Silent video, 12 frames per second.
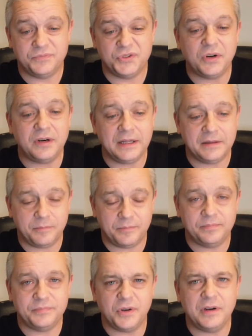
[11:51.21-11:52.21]
Certainly
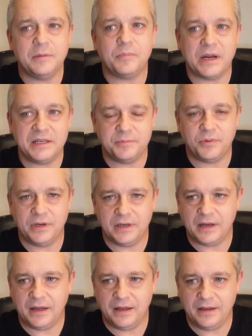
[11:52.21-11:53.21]
the price
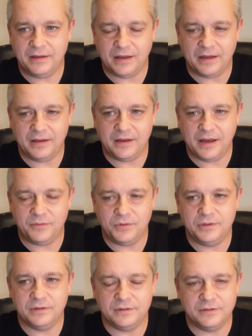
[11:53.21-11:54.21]
point, I
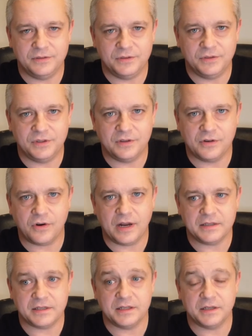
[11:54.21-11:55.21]
wouldn't
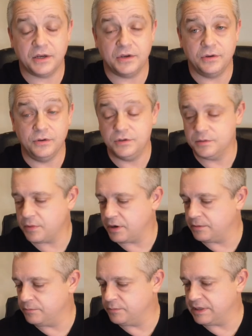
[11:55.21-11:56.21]
criticise it a huge
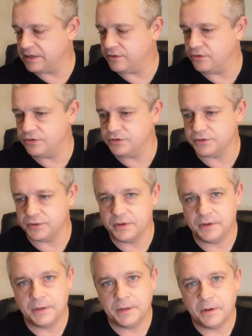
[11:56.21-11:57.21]
amount because
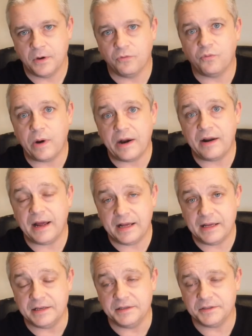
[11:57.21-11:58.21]
of where it
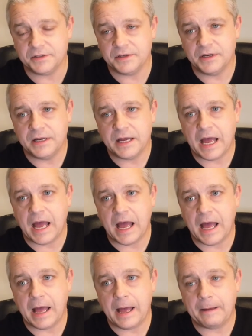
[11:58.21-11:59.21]
is
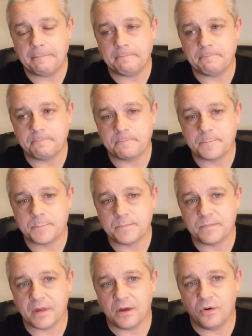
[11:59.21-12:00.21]

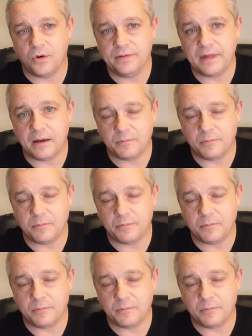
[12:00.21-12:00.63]
on